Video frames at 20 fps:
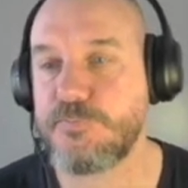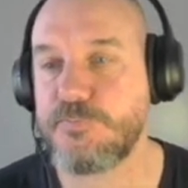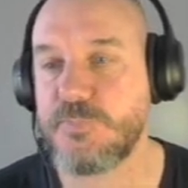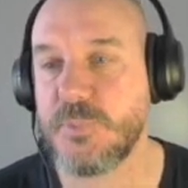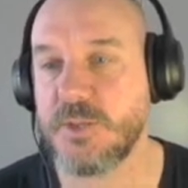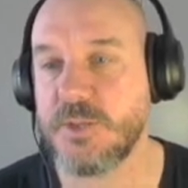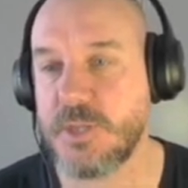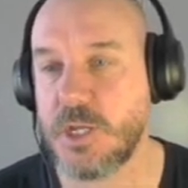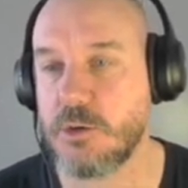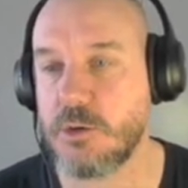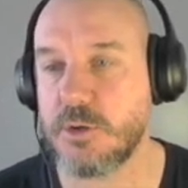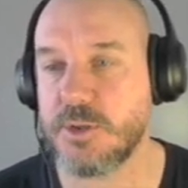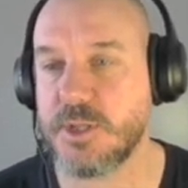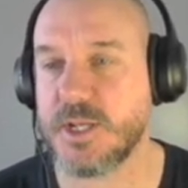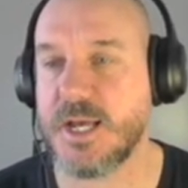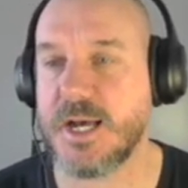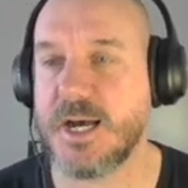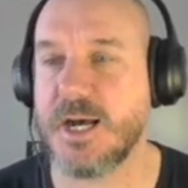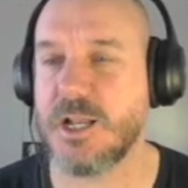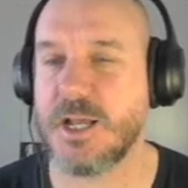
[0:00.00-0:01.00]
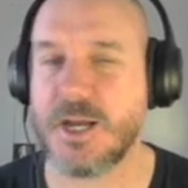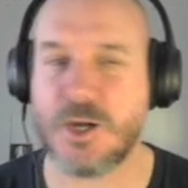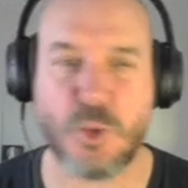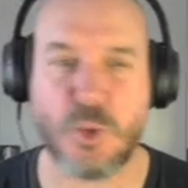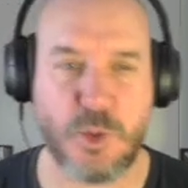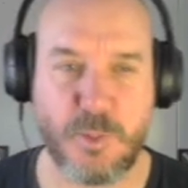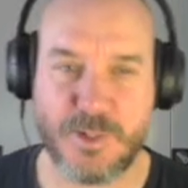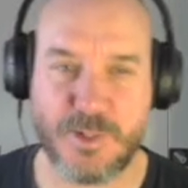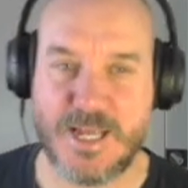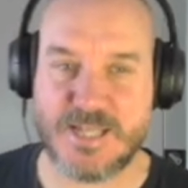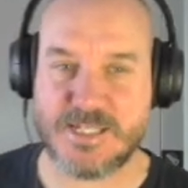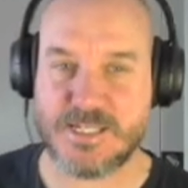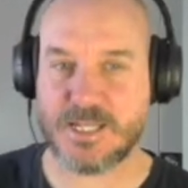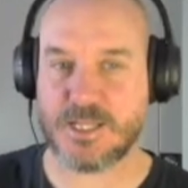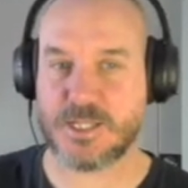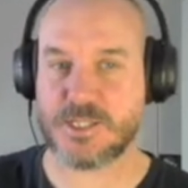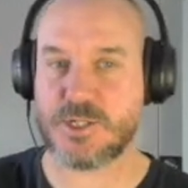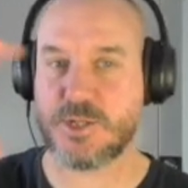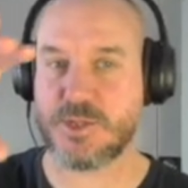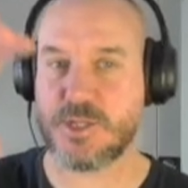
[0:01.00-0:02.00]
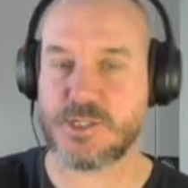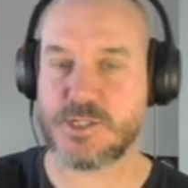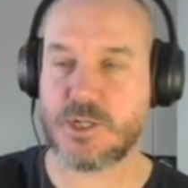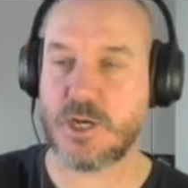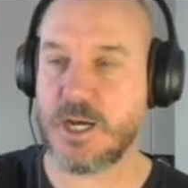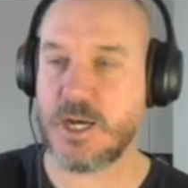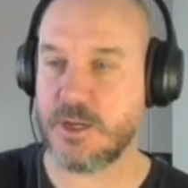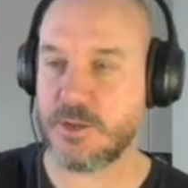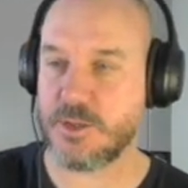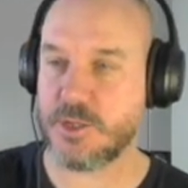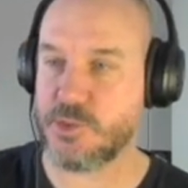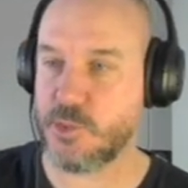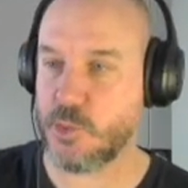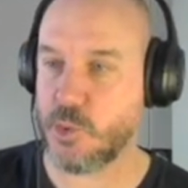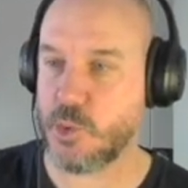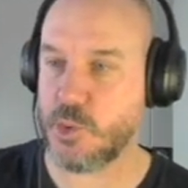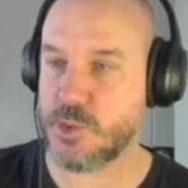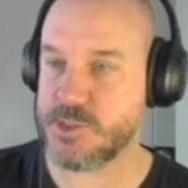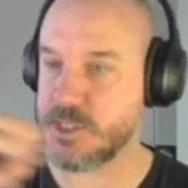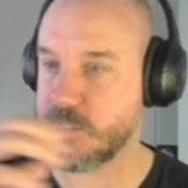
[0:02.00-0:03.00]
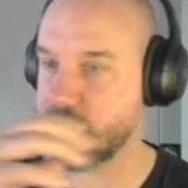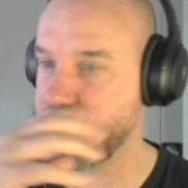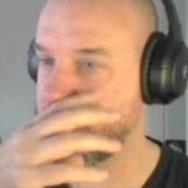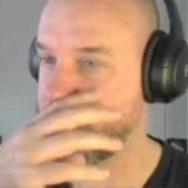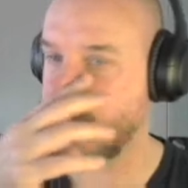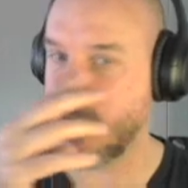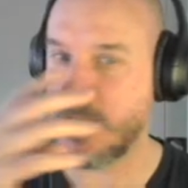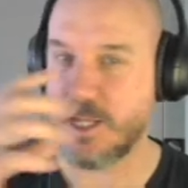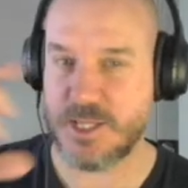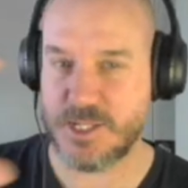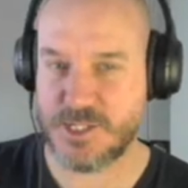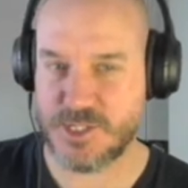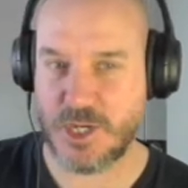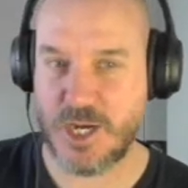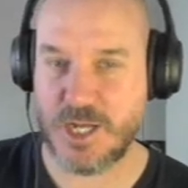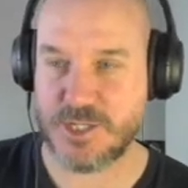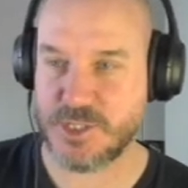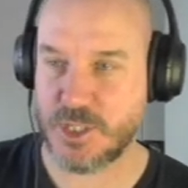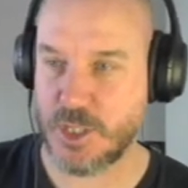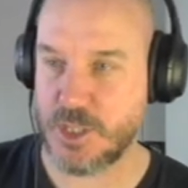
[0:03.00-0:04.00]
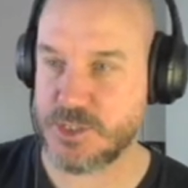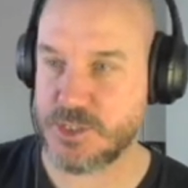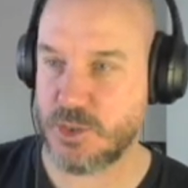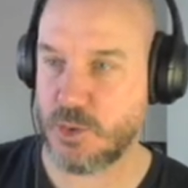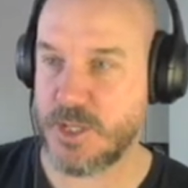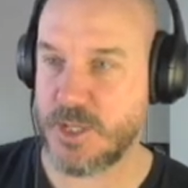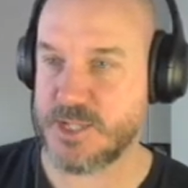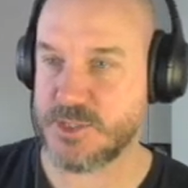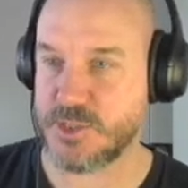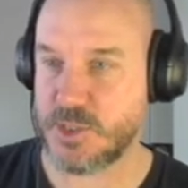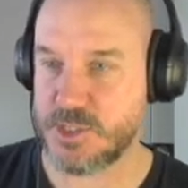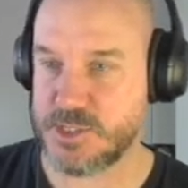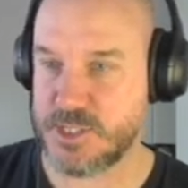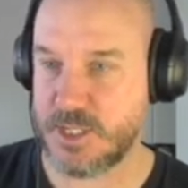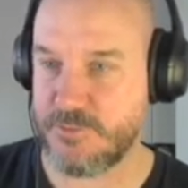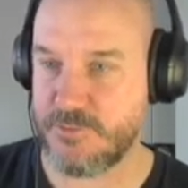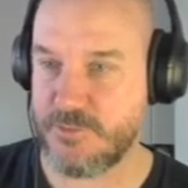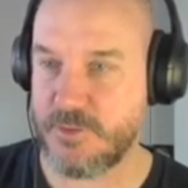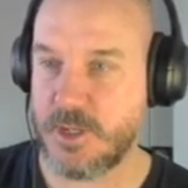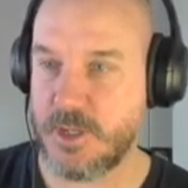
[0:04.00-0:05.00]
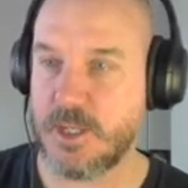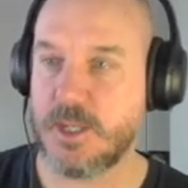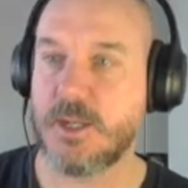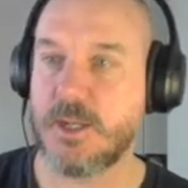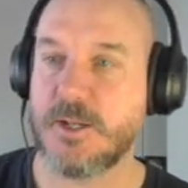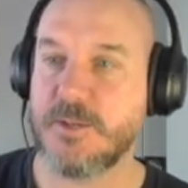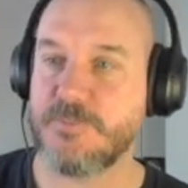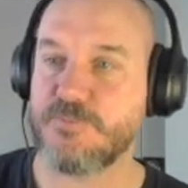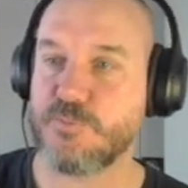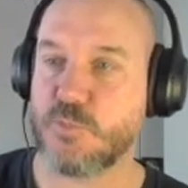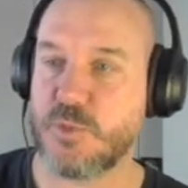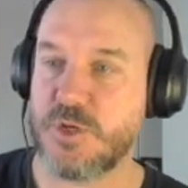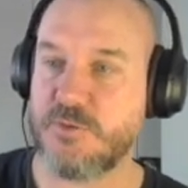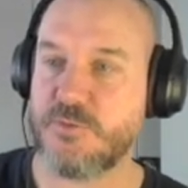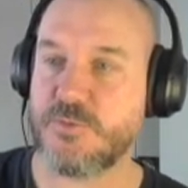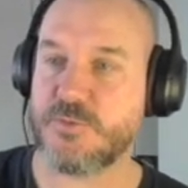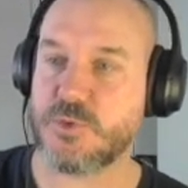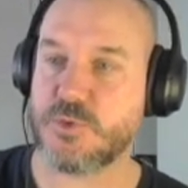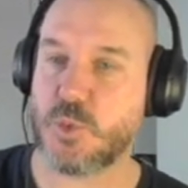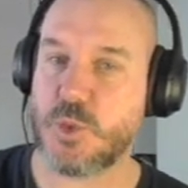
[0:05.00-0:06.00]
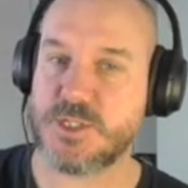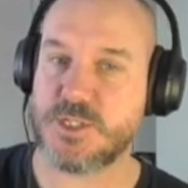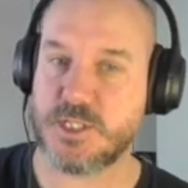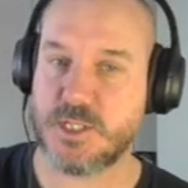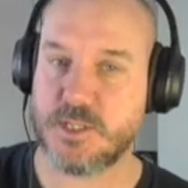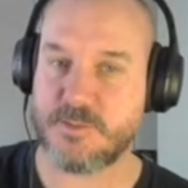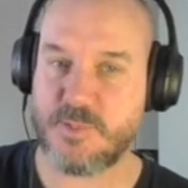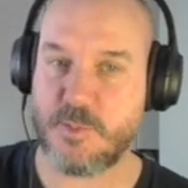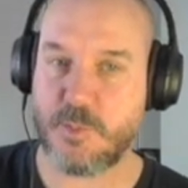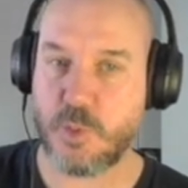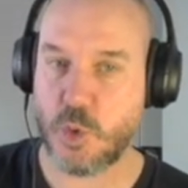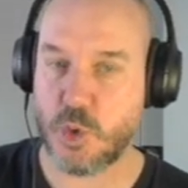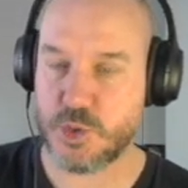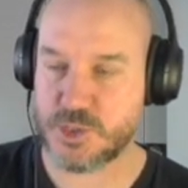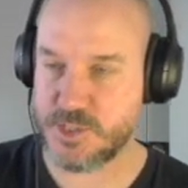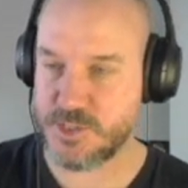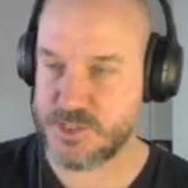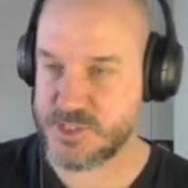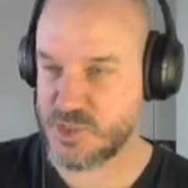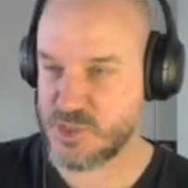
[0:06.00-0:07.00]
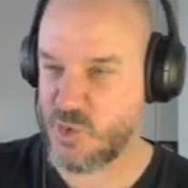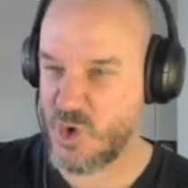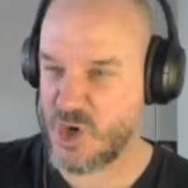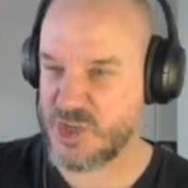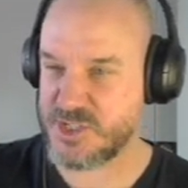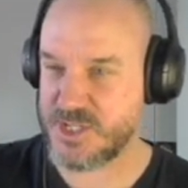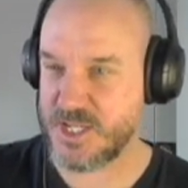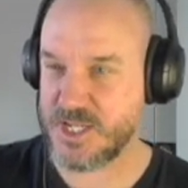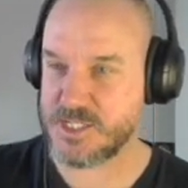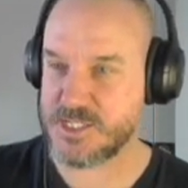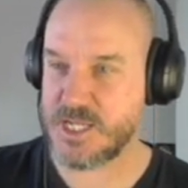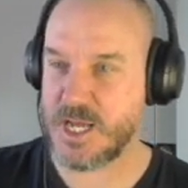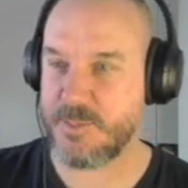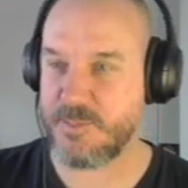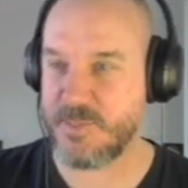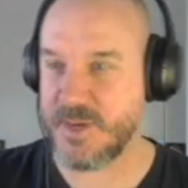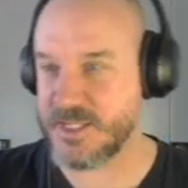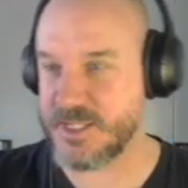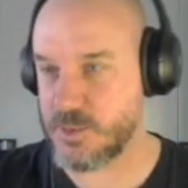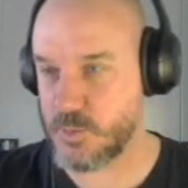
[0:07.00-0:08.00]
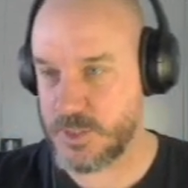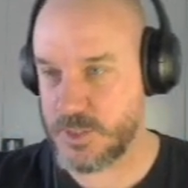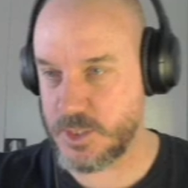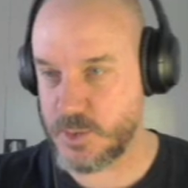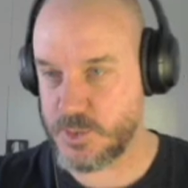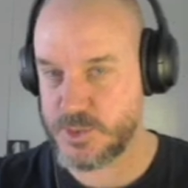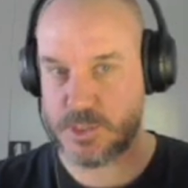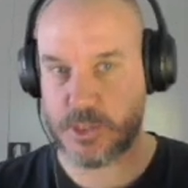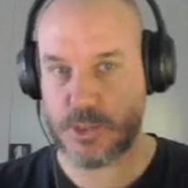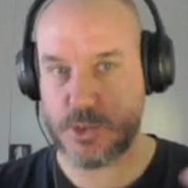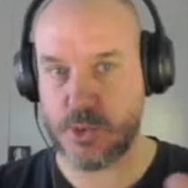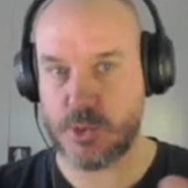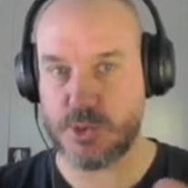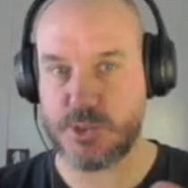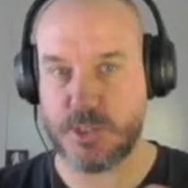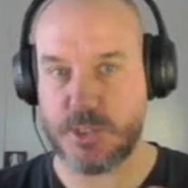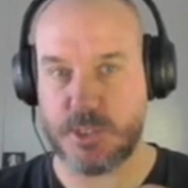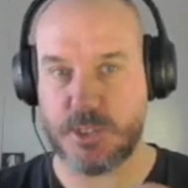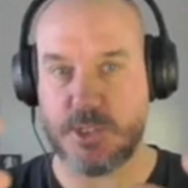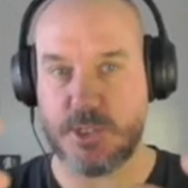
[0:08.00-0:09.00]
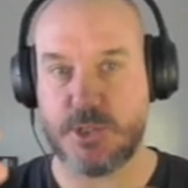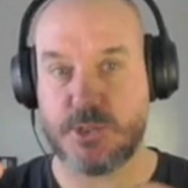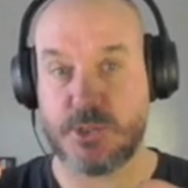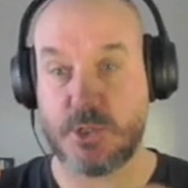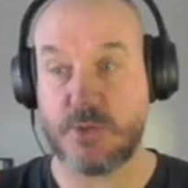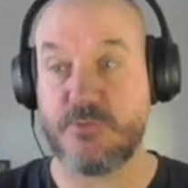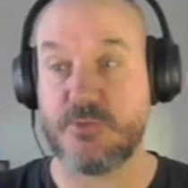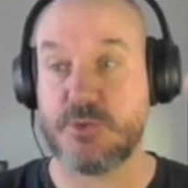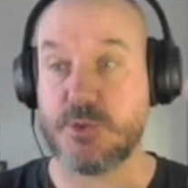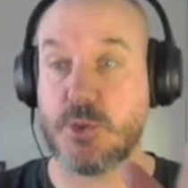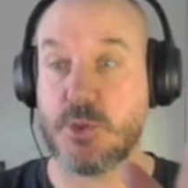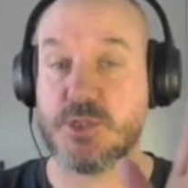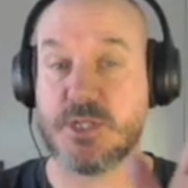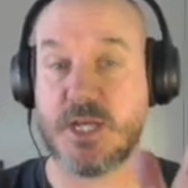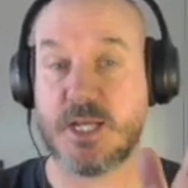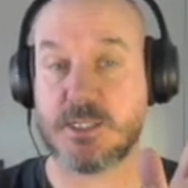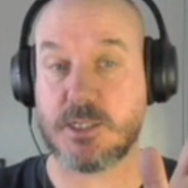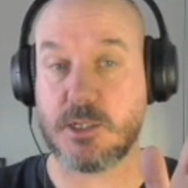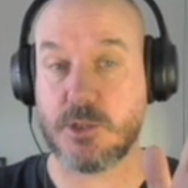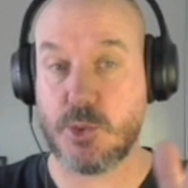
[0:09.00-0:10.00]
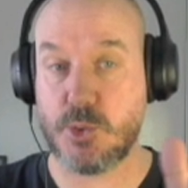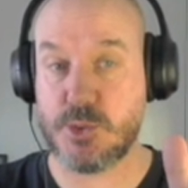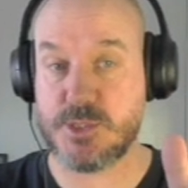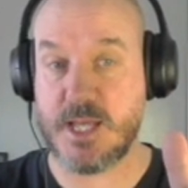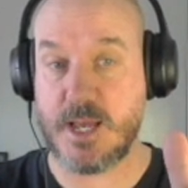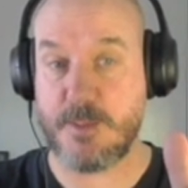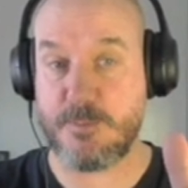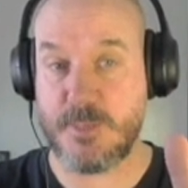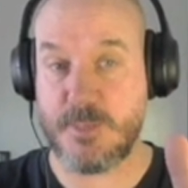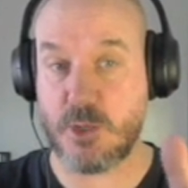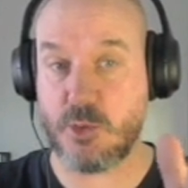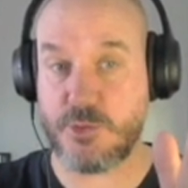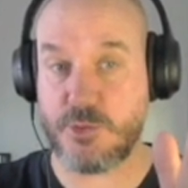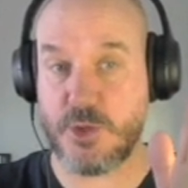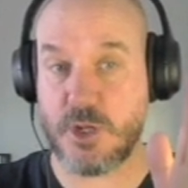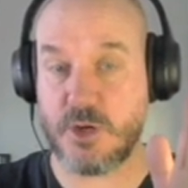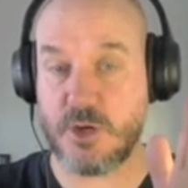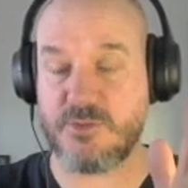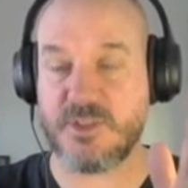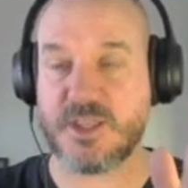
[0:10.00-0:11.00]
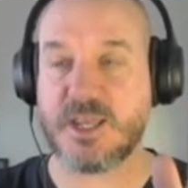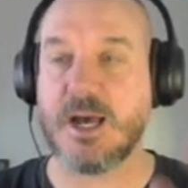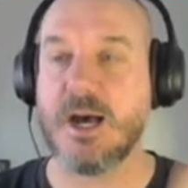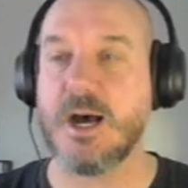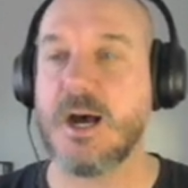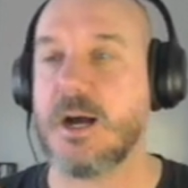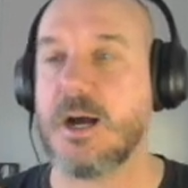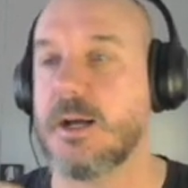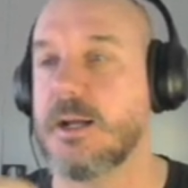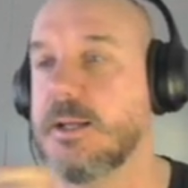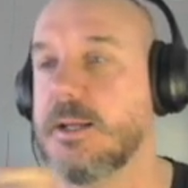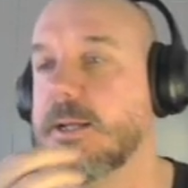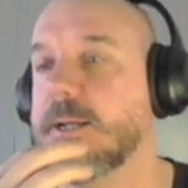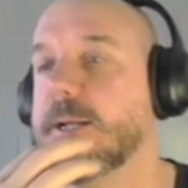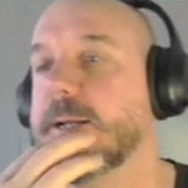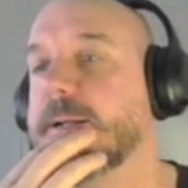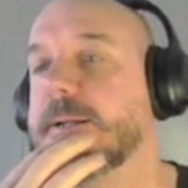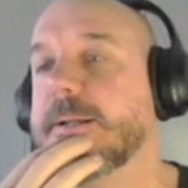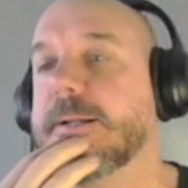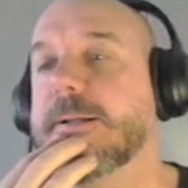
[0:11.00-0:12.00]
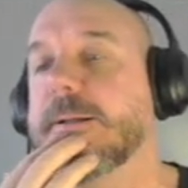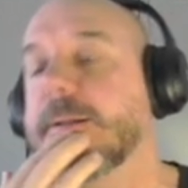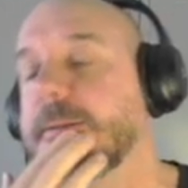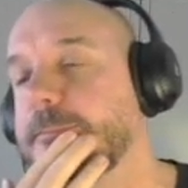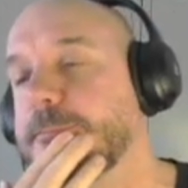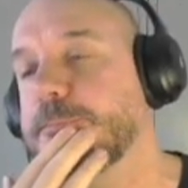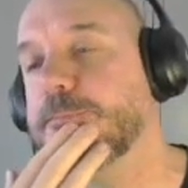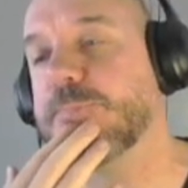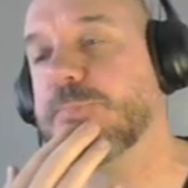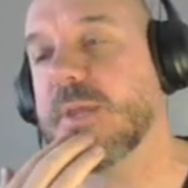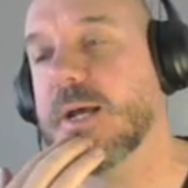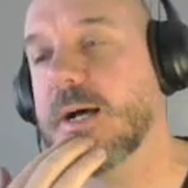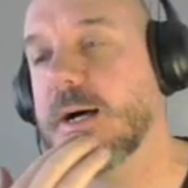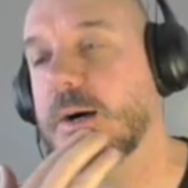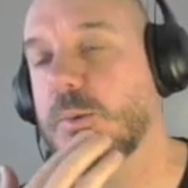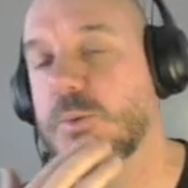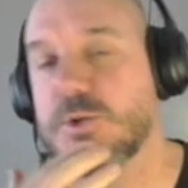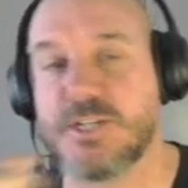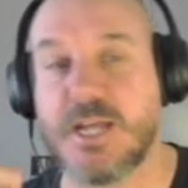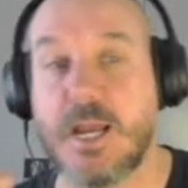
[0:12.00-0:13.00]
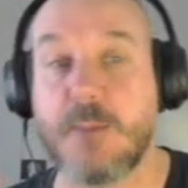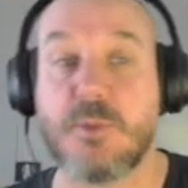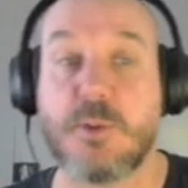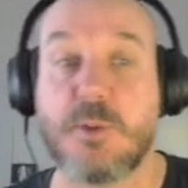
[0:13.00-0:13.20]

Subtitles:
that are on the car, like all the plastic that's on the side, on the doors and the side skirts and all that sort of stuff. When you've twisted the proportions, squashed things up, made the wheels huge, you sort of do tend to lose that middle third of the car, which can be